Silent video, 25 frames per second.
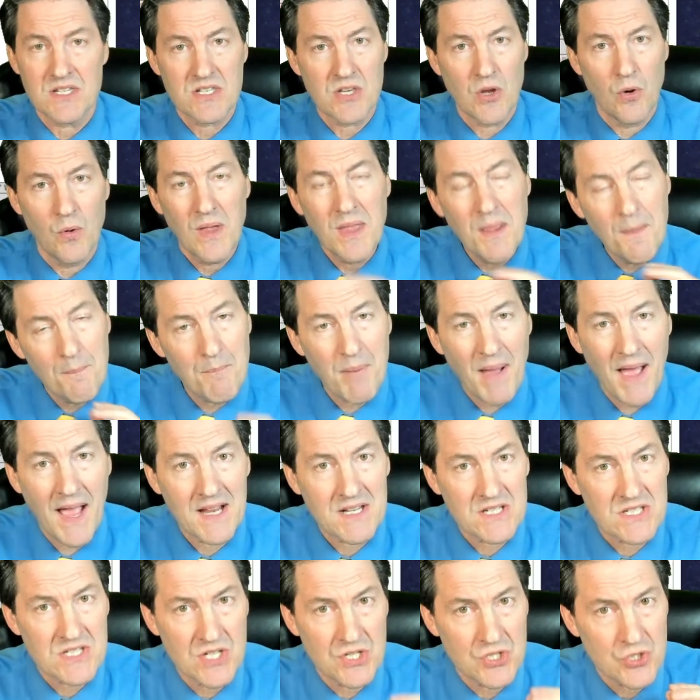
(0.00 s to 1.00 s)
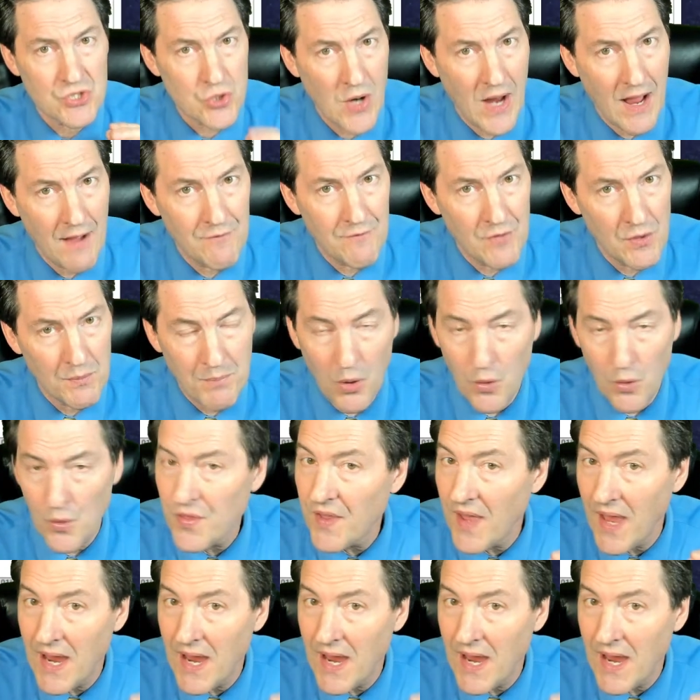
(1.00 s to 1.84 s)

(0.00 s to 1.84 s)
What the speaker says: So impacts to travel, both